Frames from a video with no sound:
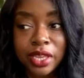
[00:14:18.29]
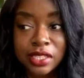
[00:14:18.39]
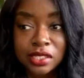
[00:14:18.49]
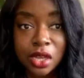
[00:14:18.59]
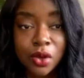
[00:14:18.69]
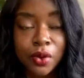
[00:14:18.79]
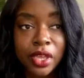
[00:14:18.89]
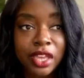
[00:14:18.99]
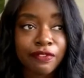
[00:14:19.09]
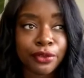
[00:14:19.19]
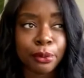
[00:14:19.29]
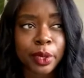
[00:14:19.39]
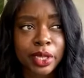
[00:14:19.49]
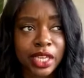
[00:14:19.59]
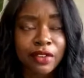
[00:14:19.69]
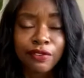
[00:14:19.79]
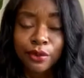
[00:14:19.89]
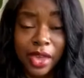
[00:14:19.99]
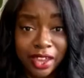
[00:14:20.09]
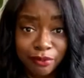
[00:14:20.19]
And so if you believe you
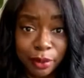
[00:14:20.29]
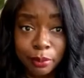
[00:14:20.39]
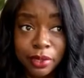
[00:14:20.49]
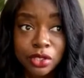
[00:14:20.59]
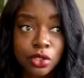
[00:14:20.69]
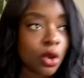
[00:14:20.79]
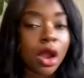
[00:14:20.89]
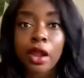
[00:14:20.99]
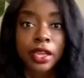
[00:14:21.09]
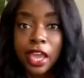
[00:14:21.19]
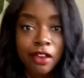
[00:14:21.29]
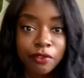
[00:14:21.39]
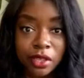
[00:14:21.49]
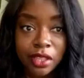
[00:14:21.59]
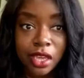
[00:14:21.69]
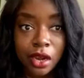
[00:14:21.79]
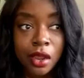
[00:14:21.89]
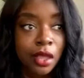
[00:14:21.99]
have purpose, you're already halfway there.